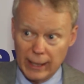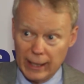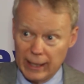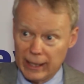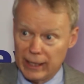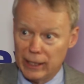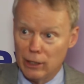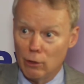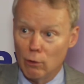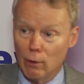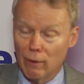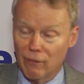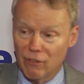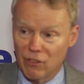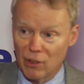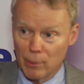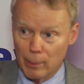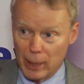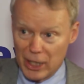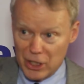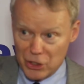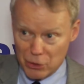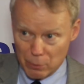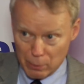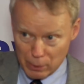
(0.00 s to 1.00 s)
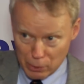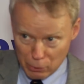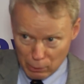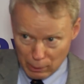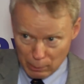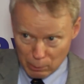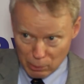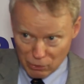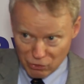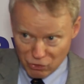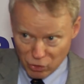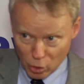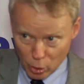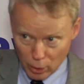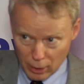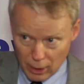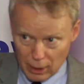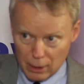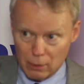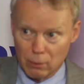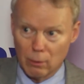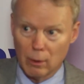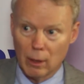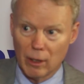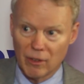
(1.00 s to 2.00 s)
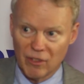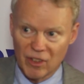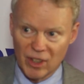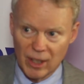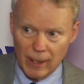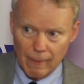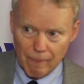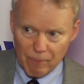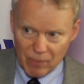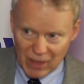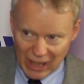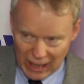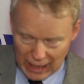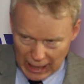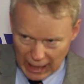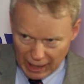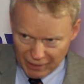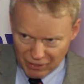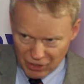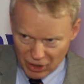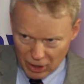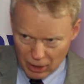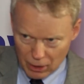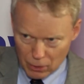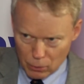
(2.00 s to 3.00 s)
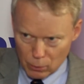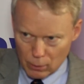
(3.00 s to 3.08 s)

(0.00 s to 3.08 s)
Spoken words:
any new information between before the 12th and after the